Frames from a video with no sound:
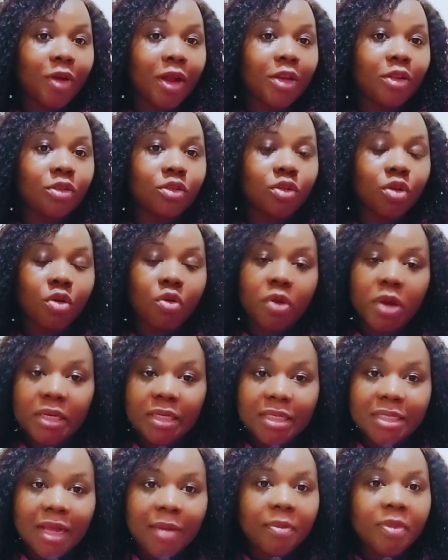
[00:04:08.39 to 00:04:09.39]
So create
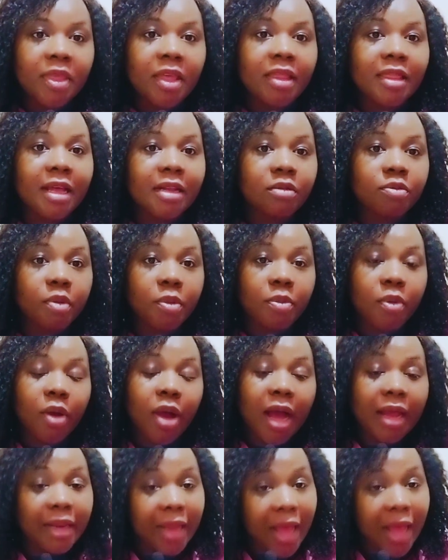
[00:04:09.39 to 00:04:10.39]
something that people can
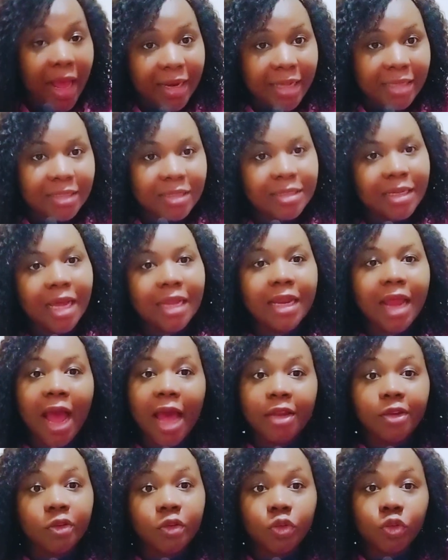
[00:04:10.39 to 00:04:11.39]
understand and
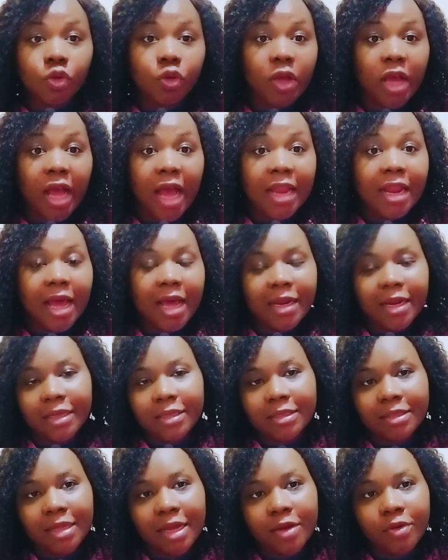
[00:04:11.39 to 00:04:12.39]
you too can
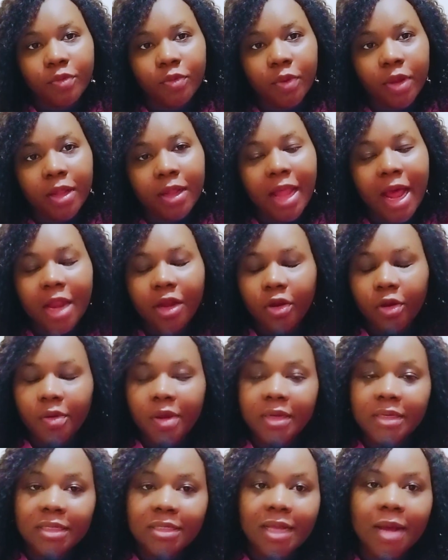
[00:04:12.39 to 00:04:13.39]
understand well, and create
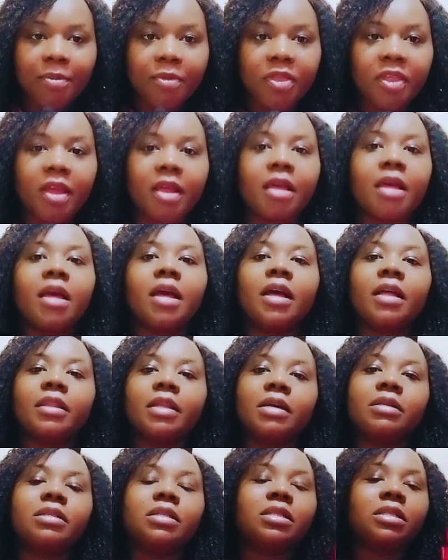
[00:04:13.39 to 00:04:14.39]
something that
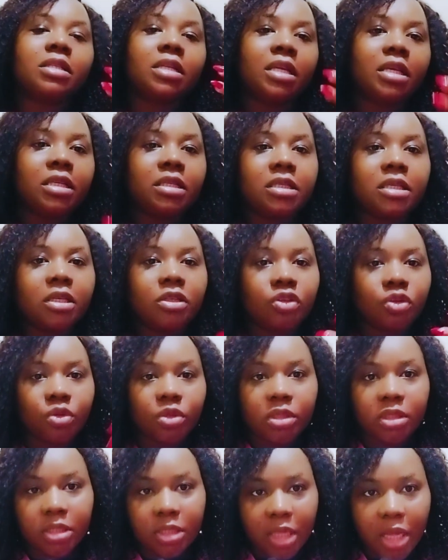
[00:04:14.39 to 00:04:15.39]
is easy to
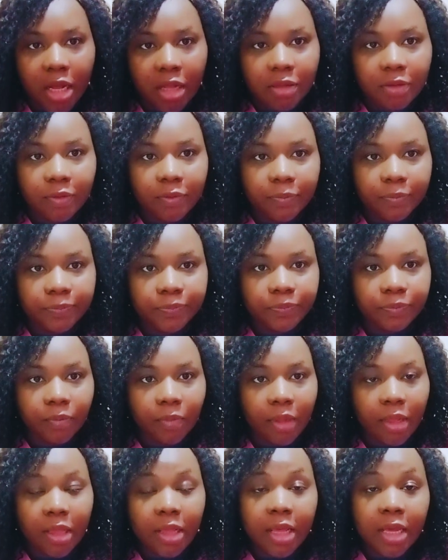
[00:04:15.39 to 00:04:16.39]
sell.
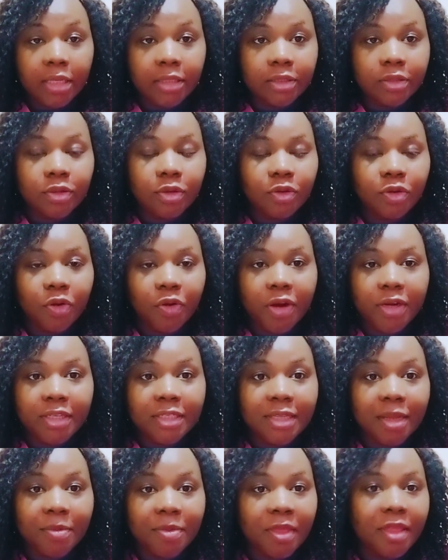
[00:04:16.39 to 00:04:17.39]
Yes, don't create
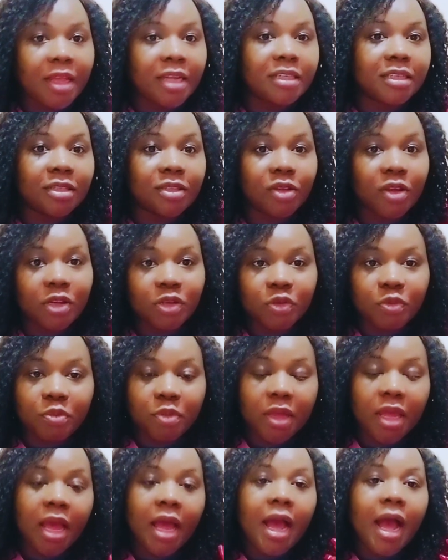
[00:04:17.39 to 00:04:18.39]
something that is going to be
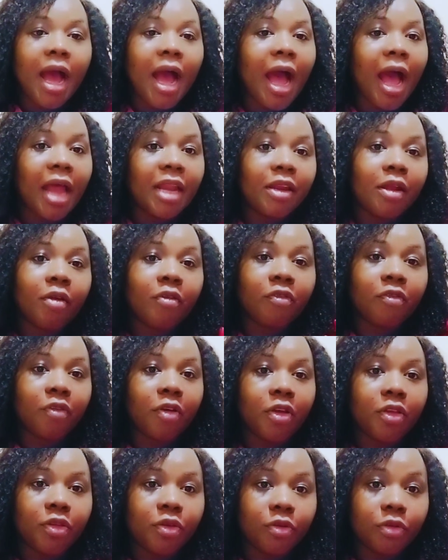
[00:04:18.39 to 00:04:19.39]
hard for
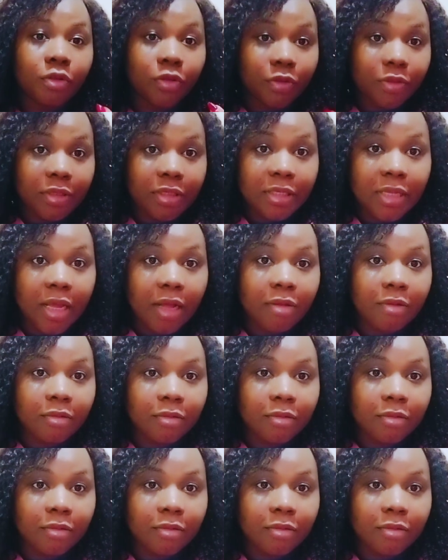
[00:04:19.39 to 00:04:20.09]
you to sell.